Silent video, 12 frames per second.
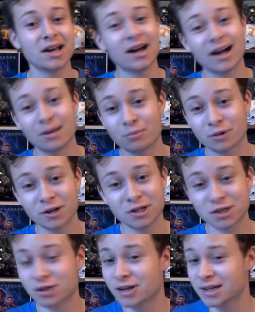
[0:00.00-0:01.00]
I'm pretty
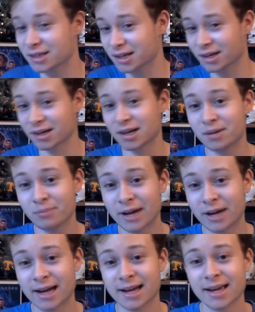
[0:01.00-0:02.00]
sure that's going to come
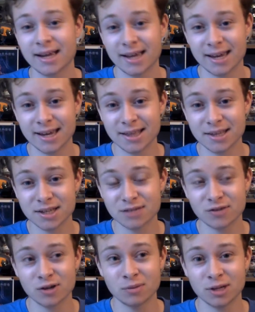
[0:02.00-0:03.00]
back in this
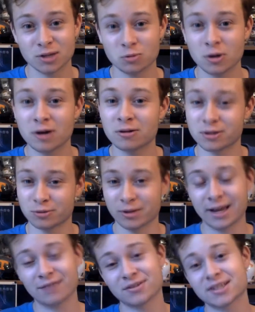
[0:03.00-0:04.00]
film as well, as we
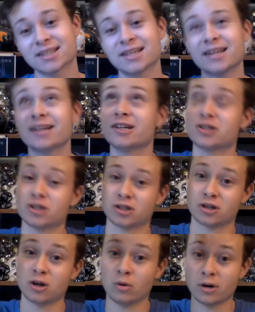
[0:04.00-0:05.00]
have cities just
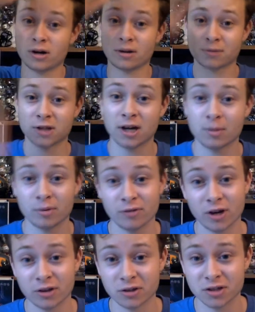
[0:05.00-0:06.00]
going off top of
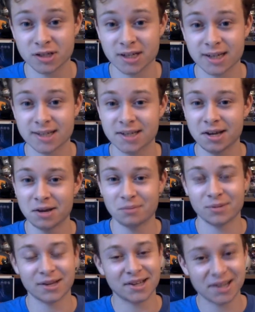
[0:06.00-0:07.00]
other cities
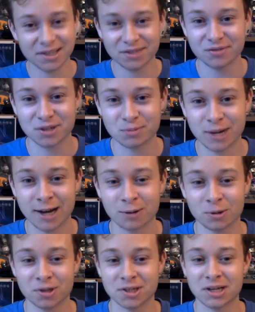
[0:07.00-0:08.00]
because of his
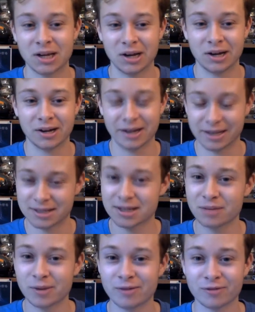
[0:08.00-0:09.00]
powers. It's going to
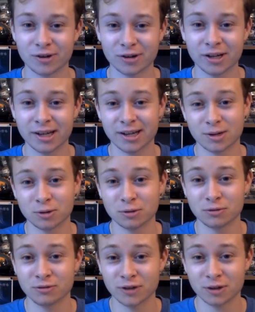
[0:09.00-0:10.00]
be a really cool
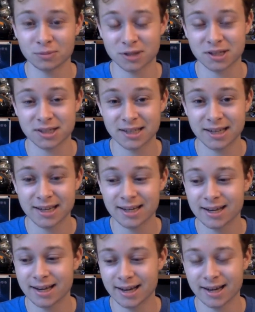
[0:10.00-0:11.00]
film to see,
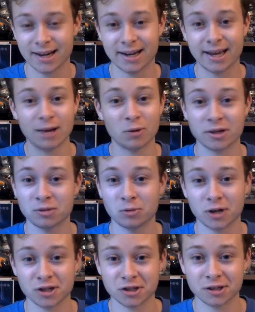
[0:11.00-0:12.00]
and I can't wait to
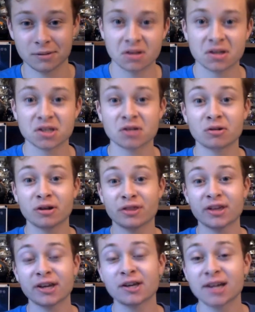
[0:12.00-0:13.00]
watch it. So I want to
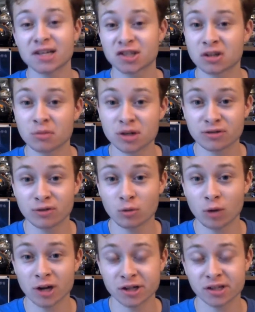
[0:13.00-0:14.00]
thank you guys so much for
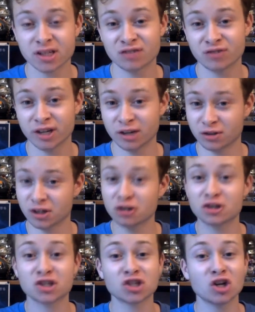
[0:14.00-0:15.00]
watching this video. There
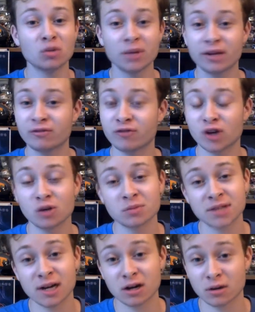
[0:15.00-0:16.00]
are so many films
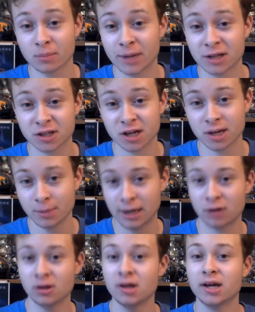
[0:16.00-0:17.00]
that are about to come
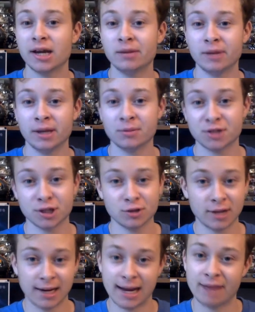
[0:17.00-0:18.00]
out in the MCU
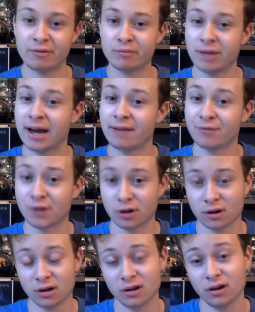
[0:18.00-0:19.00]
that haven't had
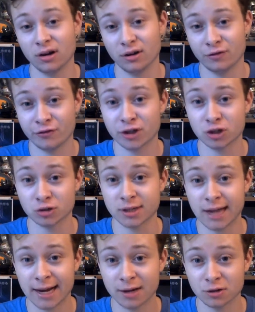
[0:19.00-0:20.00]
their official
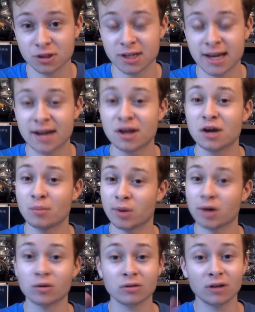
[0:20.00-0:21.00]
titles yet, but
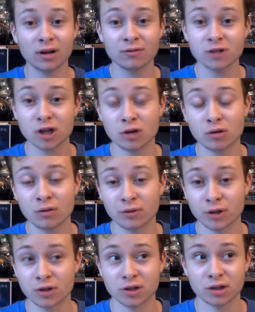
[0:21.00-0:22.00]
I would love to go over
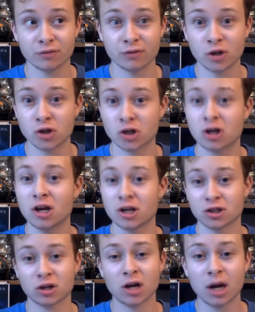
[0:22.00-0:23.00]
those in the future.
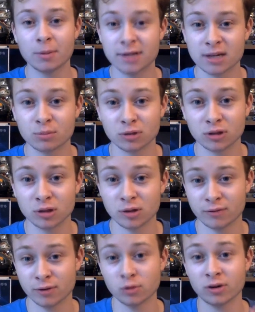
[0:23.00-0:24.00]
So comment down below
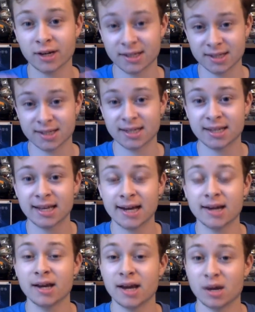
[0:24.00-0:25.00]
if you would like to see
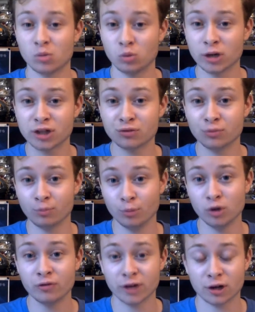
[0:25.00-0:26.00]
that, and which
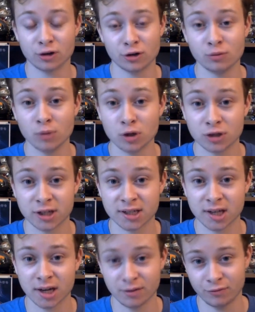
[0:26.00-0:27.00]
movie are you most
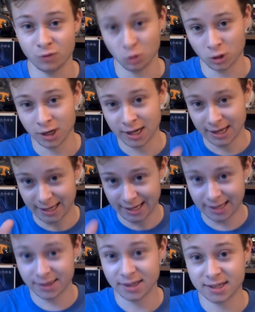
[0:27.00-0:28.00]
excited for
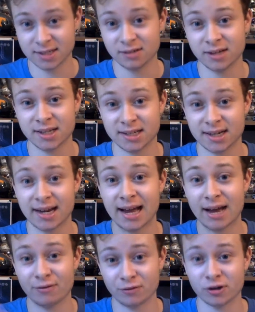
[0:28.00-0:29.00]
in this list that I
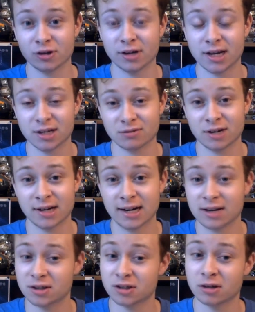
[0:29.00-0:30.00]
have for you guys right
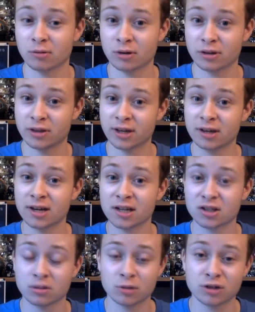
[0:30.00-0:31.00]
now. So I want to thank you
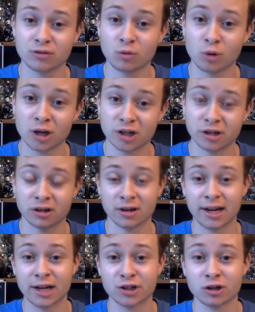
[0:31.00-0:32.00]
guys so much for watching, and I'll
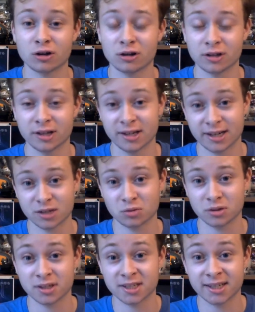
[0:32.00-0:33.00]
catch y'all in the next
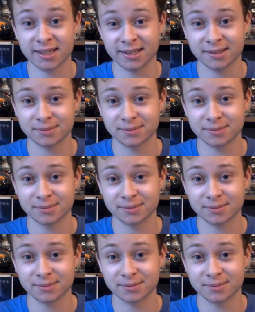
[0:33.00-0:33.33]
one. See ya.